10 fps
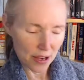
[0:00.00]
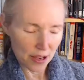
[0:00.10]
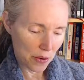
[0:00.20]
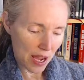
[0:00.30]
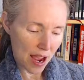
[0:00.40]

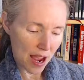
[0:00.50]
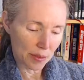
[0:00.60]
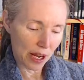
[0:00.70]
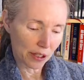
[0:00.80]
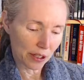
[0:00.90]
Okay, I'm
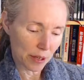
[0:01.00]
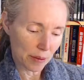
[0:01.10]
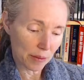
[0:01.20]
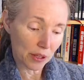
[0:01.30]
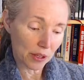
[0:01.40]
not in
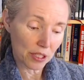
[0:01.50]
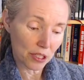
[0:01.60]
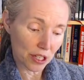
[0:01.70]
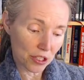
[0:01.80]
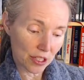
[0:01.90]
agreement with your
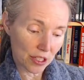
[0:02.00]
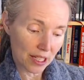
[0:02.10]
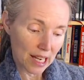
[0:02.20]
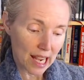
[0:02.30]
suggestion.